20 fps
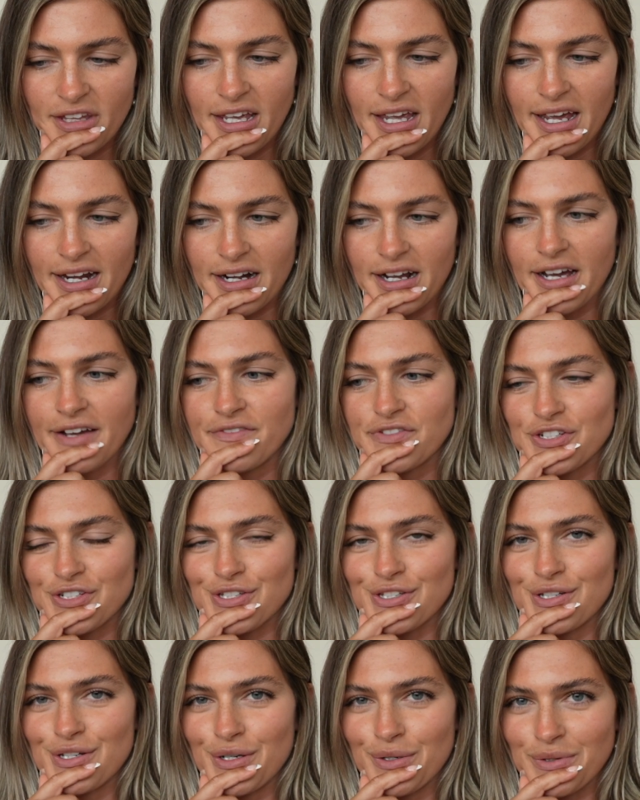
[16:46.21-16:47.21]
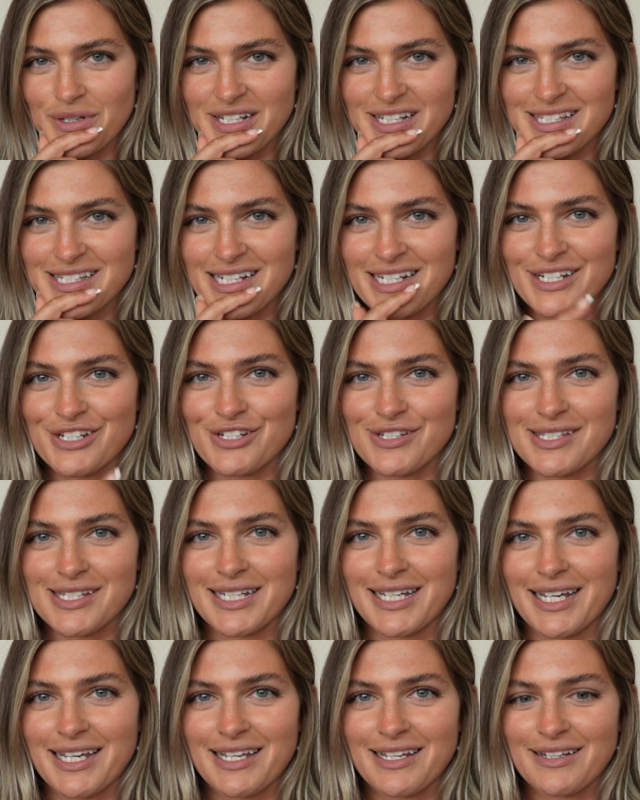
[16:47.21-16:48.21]
I've just noticed it just
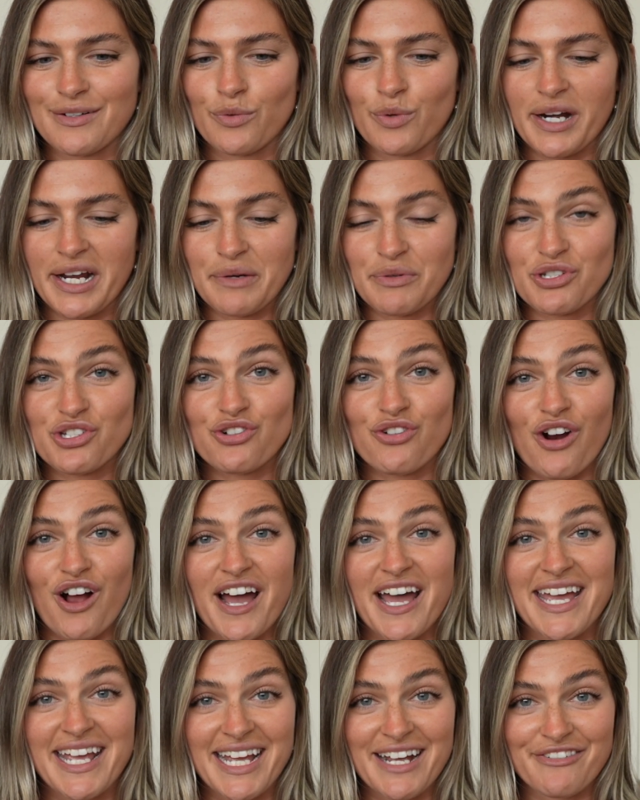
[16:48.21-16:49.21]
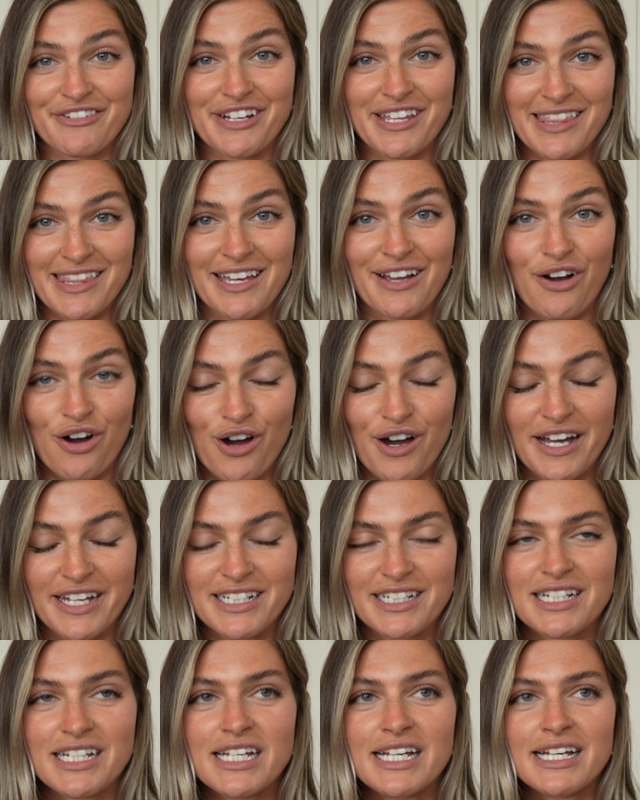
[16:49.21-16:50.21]
like when I was trying everything
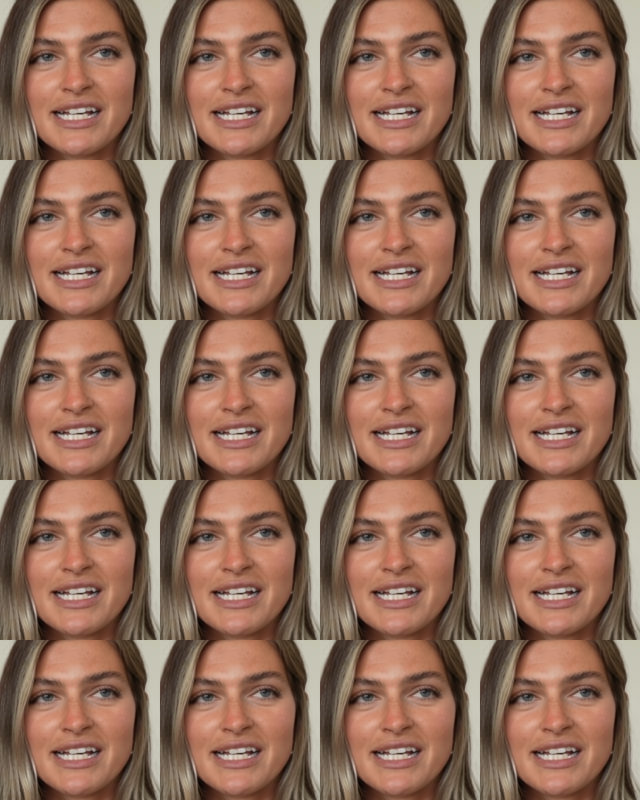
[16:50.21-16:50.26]
on.